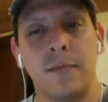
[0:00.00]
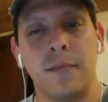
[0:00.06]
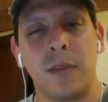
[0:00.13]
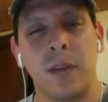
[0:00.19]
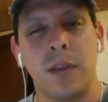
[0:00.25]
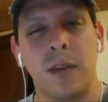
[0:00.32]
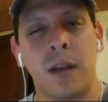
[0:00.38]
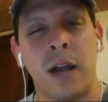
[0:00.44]

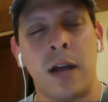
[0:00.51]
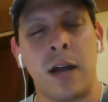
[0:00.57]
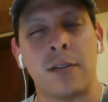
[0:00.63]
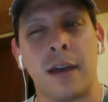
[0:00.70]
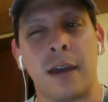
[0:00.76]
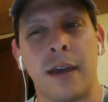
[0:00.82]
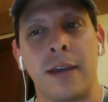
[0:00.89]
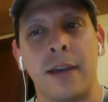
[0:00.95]
And I was
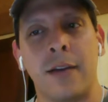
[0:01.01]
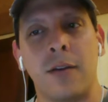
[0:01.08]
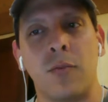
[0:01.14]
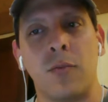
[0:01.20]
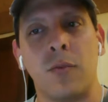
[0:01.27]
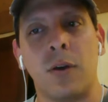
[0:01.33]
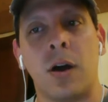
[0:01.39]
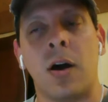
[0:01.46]
like,
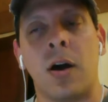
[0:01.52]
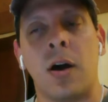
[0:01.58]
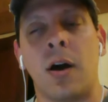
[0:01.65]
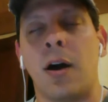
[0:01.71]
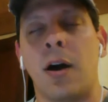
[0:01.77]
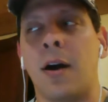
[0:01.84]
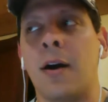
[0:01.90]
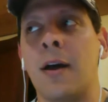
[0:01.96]

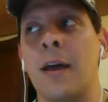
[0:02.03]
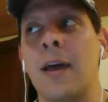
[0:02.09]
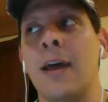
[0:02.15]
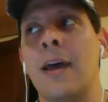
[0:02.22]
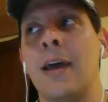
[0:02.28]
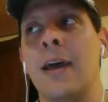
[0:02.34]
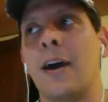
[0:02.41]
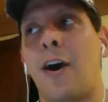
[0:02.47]
oh.
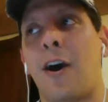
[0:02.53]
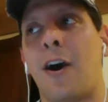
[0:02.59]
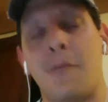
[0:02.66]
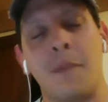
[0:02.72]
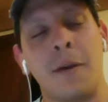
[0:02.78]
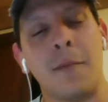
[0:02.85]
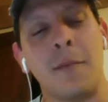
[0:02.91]
But